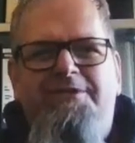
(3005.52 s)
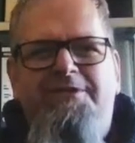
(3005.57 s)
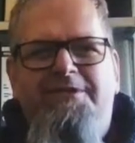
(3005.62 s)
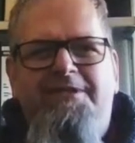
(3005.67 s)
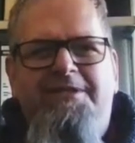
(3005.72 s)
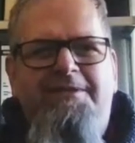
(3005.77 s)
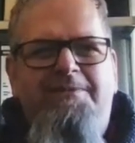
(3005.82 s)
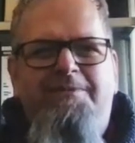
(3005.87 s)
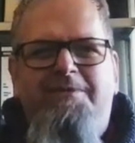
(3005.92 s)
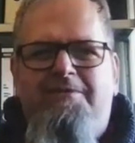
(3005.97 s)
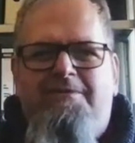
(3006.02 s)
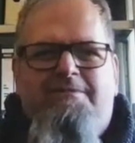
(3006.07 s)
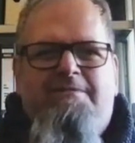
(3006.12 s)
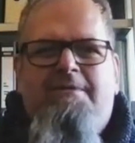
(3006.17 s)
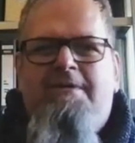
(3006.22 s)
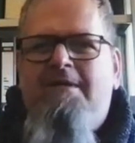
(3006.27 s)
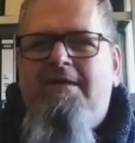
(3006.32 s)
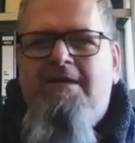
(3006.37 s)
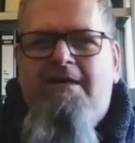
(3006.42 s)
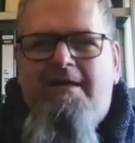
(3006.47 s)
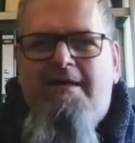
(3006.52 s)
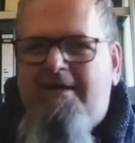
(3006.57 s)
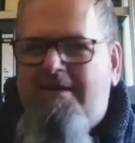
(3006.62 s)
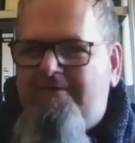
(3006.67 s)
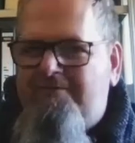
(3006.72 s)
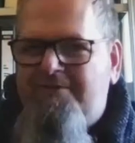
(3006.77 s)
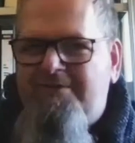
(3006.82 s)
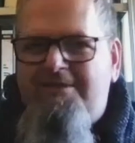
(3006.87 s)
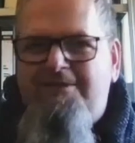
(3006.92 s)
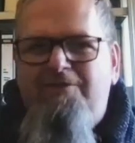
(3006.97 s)
the city, because I
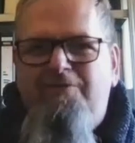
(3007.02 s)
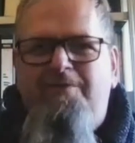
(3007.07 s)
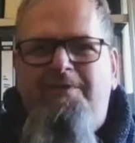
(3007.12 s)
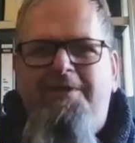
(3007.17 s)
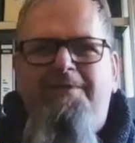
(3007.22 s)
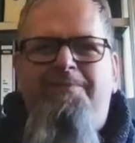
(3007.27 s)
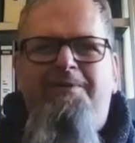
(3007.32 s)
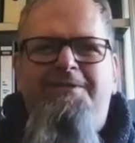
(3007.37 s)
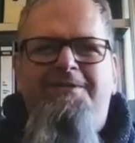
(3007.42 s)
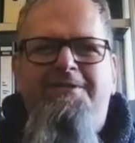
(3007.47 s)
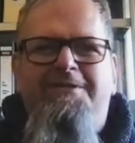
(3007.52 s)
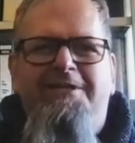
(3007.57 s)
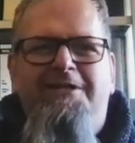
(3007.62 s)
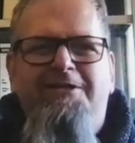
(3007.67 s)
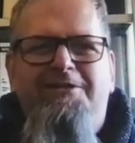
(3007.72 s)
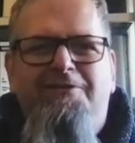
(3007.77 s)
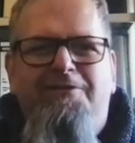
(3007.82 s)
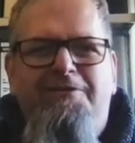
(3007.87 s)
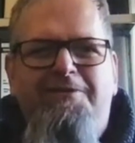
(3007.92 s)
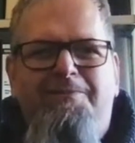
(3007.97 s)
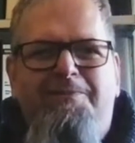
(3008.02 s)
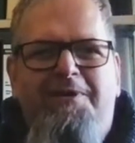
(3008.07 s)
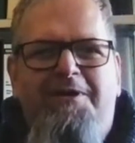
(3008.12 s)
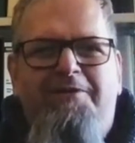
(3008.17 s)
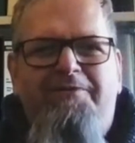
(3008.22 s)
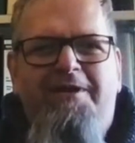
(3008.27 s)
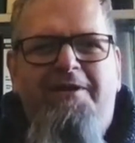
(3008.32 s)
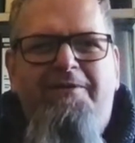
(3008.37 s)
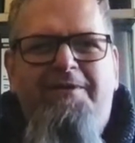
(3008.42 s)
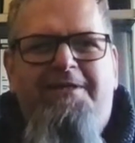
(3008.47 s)
haven't seen too many presentations on
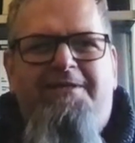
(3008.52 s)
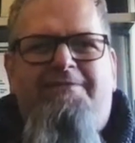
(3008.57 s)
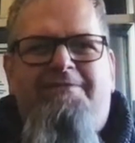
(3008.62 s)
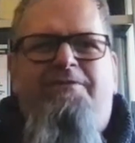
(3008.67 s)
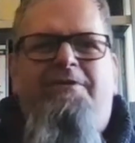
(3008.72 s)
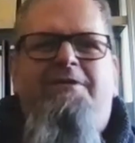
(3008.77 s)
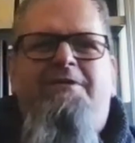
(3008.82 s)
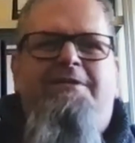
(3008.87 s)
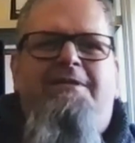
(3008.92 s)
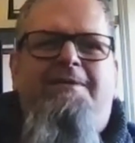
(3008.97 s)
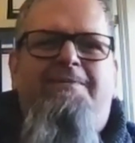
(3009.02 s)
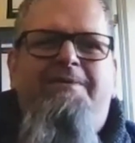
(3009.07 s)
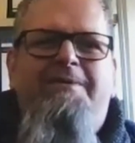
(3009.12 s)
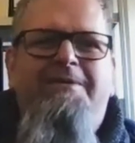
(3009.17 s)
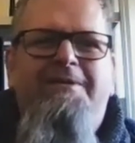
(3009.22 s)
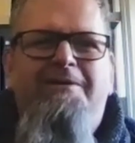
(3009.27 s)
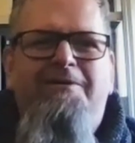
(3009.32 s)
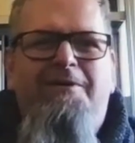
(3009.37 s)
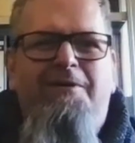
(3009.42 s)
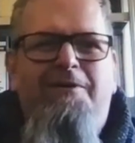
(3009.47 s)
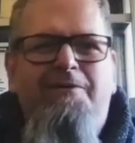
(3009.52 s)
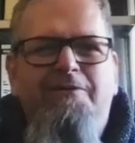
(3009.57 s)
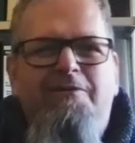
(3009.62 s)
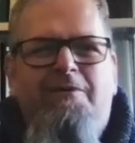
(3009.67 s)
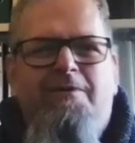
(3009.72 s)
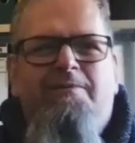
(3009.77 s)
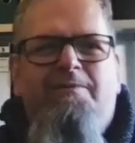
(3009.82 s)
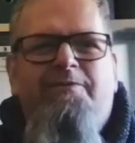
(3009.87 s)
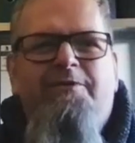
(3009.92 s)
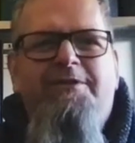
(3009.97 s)
deprived areas, for example, in our own
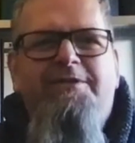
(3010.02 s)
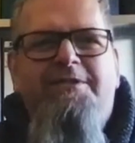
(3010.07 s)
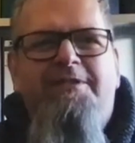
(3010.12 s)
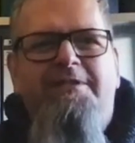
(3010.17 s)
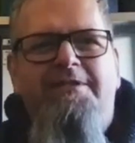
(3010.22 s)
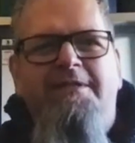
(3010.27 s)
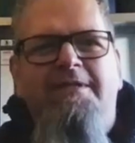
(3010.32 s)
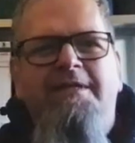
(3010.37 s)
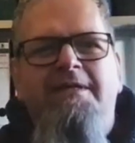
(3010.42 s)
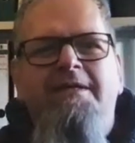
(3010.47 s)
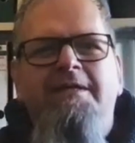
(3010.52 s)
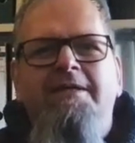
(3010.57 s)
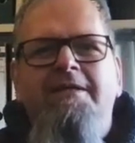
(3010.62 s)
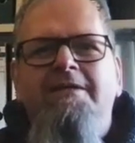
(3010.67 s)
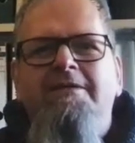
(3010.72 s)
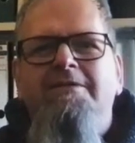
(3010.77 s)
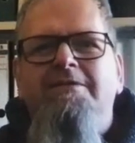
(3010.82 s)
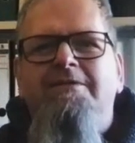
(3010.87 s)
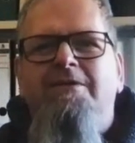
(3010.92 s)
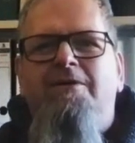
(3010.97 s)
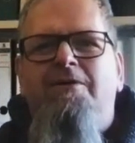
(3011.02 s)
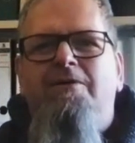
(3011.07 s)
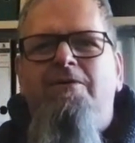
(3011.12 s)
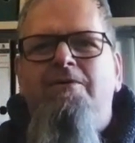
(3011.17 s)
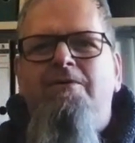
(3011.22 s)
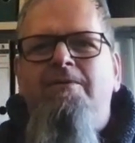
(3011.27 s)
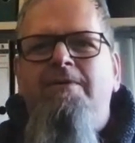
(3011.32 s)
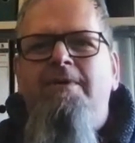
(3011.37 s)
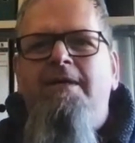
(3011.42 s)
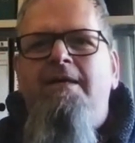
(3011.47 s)
conferences.
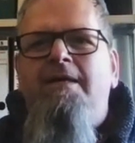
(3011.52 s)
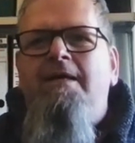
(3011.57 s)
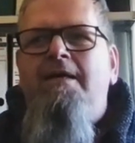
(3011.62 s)
So